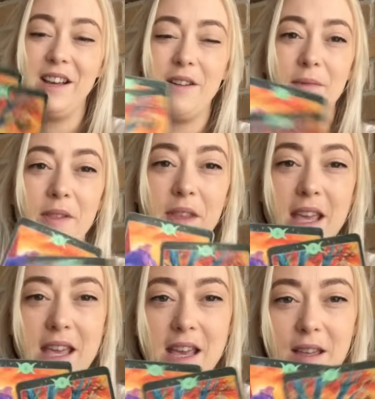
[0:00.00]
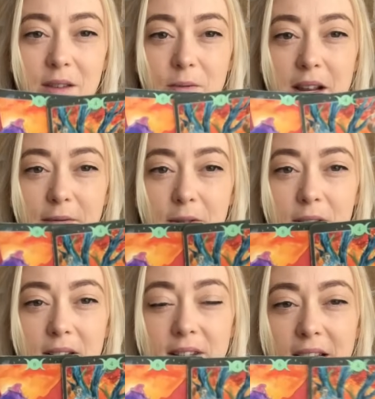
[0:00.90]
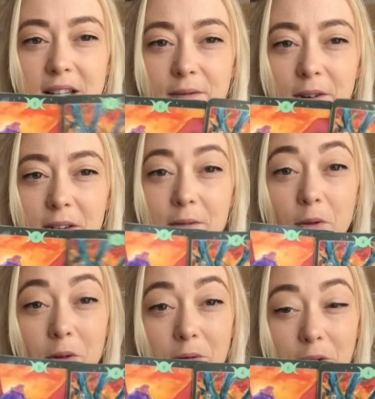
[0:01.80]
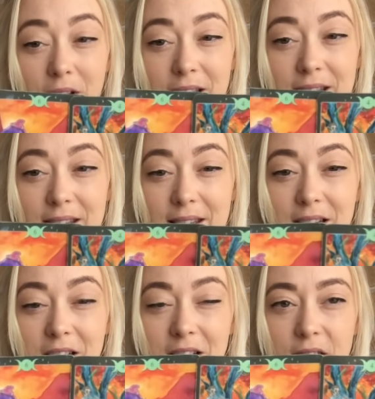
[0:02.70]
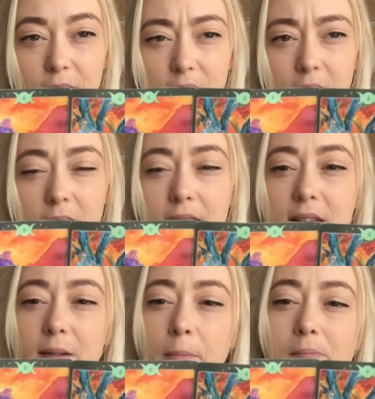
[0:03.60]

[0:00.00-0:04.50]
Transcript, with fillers: With the Three of Wands, the Six of Wands, the Four of Wands, lots of wands.